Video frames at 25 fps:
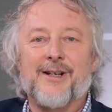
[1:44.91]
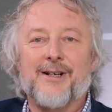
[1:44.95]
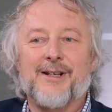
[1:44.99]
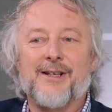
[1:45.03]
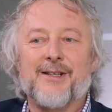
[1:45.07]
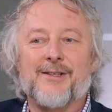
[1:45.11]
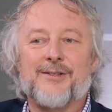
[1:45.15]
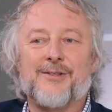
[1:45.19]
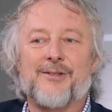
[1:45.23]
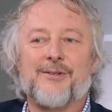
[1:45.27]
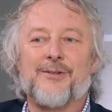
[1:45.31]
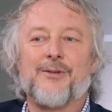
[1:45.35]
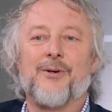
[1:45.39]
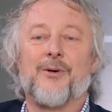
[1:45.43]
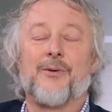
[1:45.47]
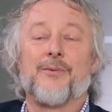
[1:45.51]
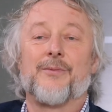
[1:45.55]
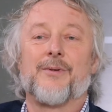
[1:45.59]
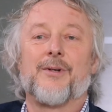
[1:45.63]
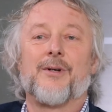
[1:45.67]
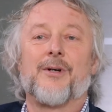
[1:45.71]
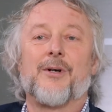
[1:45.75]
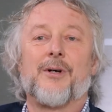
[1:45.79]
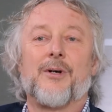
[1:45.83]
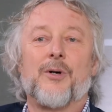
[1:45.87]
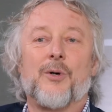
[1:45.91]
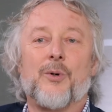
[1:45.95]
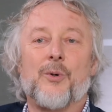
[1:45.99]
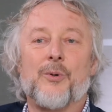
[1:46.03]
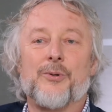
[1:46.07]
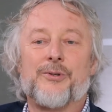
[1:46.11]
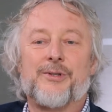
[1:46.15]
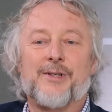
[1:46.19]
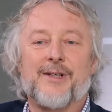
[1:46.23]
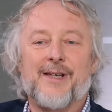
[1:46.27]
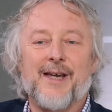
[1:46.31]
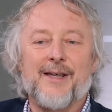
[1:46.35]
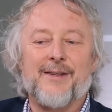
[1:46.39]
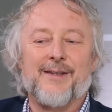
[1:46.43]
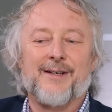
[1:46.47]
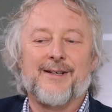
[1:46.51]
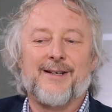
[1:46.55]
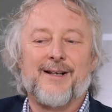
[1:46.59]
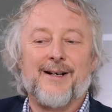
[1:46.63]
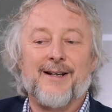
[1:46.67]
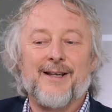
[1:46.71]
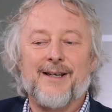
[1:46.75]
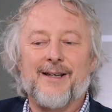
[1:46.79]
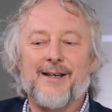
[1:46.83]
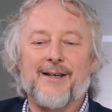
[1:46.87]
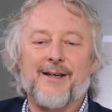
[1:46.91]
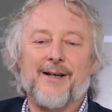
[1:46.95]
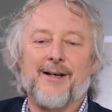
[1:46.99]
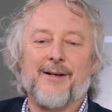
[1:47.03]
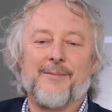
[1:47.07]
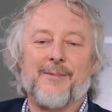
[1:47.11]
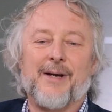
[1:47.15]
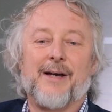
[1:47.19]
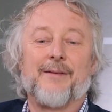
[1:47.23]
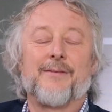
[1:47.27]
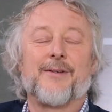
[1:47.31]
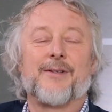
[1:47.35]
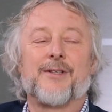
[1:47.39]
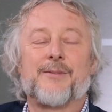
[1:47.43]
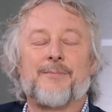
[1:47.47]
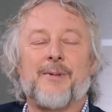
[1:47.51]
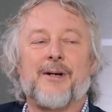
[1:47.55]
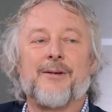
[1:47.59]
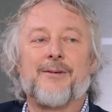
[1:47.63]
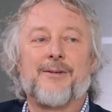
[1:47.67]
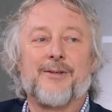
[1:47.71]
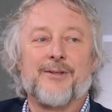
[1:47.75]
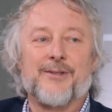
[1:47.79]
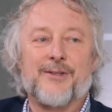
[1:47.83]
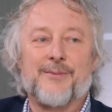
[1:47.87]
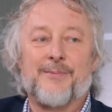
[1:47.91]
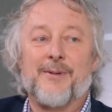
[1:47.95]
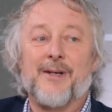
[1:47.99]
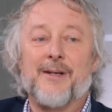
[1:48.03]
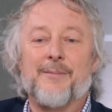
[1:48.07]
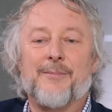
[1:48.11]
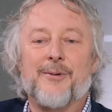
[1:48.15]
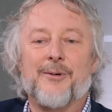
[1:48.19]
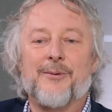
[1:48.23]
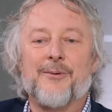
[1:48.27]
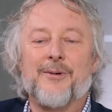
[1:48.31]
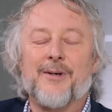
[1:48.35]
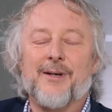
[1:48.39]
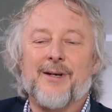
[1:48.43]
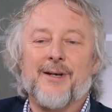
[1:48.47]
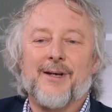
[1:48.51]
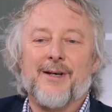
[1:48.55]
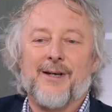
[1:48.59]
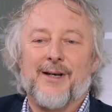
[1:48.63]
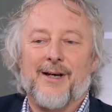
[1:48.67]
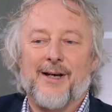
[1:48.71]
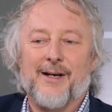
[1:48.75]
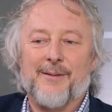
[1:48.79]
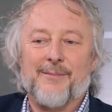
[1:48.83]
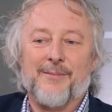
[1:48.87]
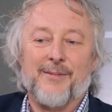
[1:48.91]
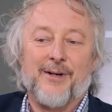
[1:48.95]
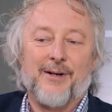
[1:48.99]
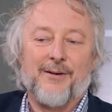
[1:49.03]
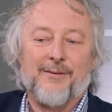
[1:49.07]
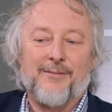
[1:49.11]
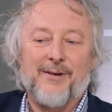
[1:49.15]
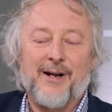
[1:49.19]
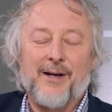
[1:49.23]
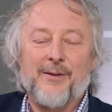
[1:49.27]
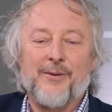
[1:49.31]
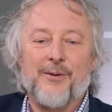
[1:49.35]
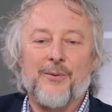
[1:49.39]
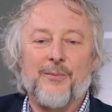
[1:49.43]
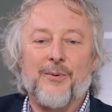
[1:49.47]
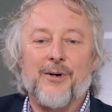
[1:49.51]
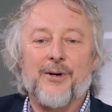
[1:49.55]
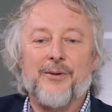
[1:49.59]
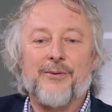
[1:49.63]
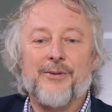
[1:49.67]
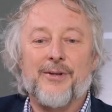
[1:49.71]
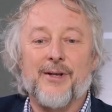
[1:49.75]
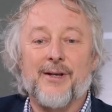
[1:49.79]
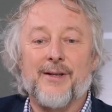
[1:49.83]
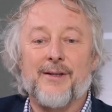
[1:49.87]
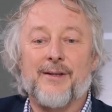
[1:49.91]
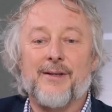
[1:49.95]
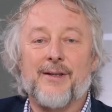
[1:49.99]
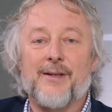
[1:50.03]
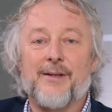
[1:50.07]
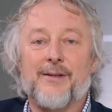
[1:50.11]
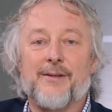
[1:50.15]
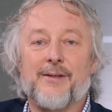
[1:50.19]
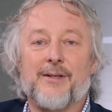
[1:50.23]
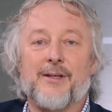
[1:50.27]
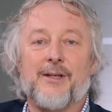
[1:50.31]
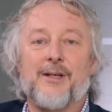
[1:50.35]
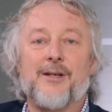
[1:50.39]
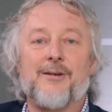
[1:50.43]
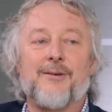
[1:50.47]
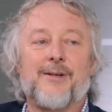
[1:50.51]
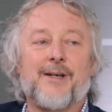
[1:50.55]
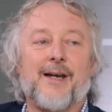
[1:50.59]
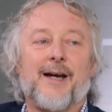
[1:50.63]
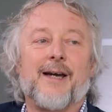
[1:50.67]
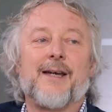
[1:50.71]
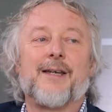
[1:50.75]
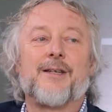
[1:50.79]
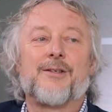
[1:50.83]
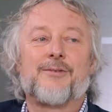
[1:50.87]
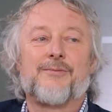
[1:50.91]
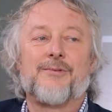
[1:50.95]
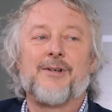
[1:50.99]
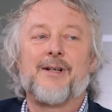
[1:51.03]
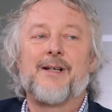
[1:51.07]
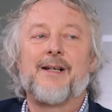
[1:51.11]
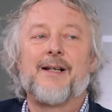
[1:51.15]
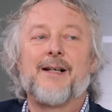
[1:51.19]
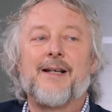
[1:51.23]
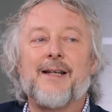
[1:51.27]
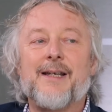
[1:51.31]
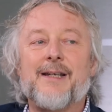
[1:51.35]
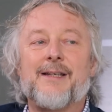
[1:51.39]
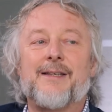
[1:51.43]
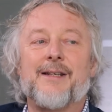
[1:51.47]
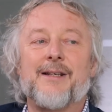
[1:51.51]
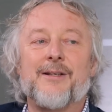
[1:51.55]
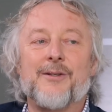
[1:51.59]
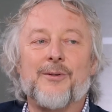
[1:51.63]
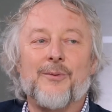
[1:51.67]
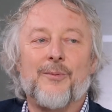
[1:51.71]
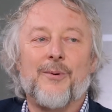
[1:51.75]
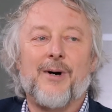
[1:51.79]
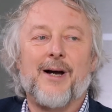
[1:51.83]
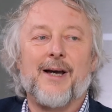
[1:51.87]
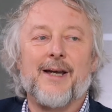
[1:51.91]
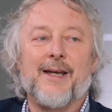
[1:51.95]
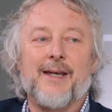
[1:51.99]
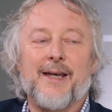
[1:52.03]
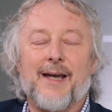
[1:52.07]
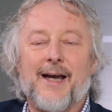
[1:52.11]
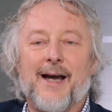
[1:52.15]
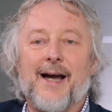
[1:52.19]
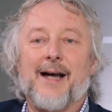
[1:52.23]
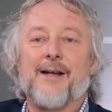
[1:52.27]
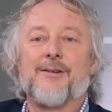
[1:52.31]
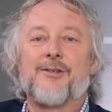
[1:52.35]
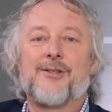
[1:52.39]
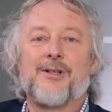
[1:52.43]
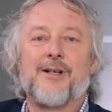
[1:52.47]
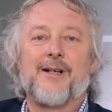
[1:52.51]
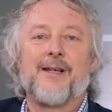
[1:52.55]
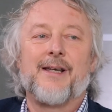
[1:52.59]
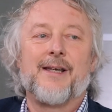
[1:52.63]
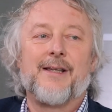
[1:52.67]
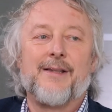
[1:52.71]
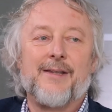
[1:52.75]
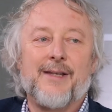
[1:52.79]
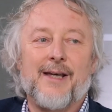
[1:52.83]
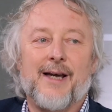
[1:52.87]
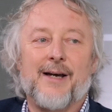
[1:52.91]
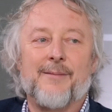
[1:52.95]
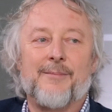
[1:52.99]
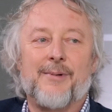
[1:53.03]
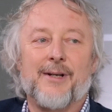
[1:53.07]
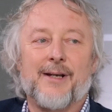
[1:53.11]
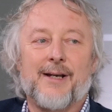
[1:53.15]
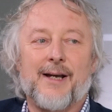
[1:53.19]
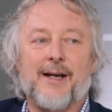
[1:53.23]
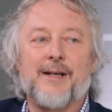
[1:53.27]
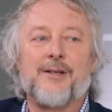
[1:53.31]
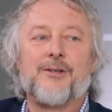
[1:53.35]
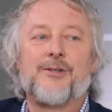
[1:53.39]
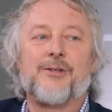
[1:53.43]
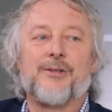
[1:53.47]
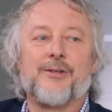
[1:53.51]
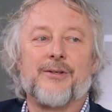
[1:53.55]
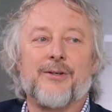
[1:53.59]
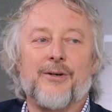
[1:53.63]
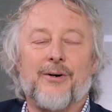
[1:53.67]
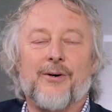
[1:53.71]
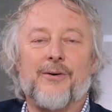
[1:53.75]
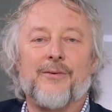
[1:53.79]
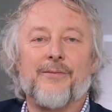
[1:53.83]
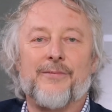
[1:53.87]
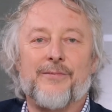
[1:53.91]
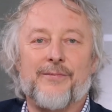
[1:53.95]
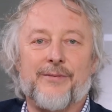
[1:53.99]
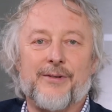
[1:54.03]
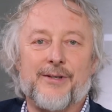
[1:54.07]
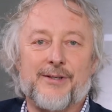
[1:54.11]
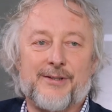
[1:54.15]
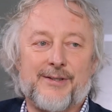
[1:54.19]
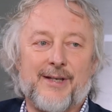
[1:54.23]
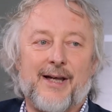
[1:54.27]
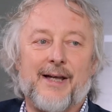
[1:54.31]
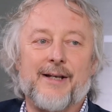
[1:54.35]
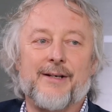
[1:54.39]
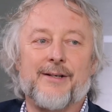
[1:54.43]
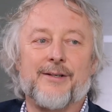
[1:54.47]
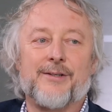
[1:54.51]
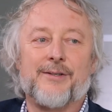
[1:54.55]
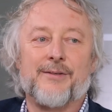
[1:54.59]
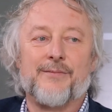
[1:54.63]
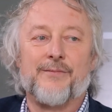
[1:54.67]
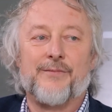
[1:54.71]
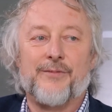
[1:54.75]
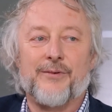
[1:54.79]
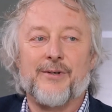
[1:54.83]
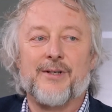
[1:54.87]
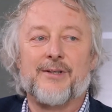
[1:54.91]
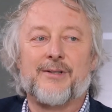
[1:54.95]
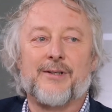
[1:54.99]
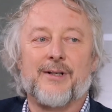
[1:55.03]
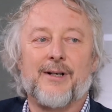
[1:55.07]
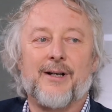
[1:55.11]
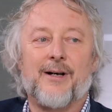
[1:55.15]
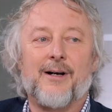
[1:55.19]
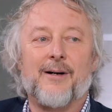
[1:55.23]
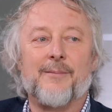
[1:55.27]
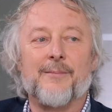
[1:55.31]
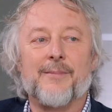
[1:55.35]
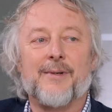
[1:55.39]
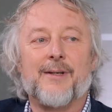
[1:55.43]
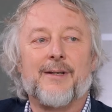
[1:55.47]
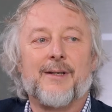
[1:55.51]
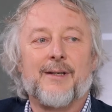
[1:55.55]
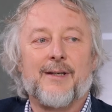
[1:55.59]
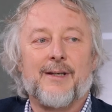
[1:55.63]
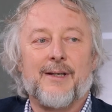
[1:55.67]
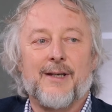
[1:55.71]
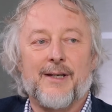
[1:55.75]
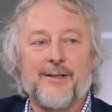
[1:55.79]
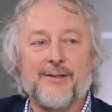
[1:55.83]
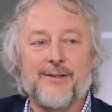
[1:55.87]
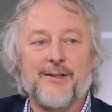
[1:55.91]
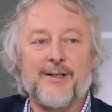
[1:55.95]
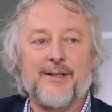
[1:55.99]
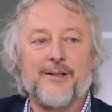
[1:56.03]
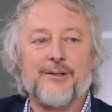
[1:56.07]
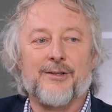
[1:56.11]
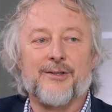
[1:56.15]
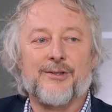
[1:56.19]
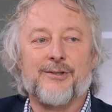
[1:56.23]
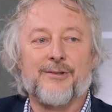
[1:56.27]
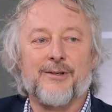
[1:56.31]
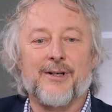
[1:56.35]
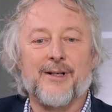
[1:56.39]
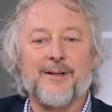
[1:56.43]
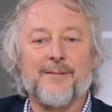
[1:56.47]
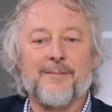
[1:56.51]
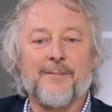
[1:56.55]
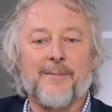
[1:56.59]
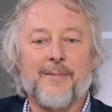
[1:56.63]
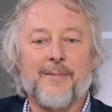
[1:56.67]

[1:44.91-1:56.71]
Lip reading: And it's not altogether clear, having spoken to people around the world, that the UK is really leading the way actually in the application of the standards and voice alarm as an industry.